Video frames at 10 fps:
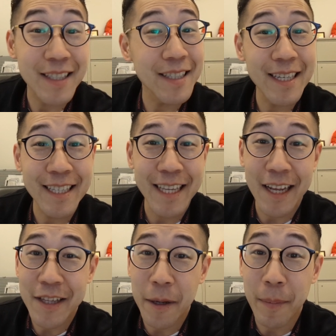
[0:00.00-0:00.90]
This isn't
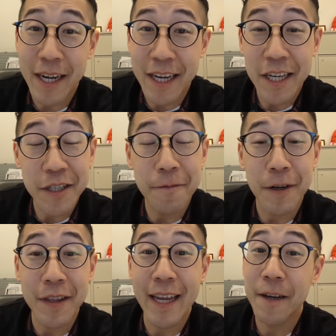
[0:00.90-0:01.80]
exactly a medication
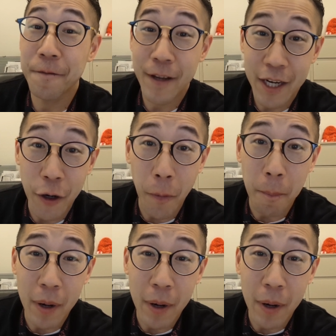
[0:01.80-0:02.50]
related video,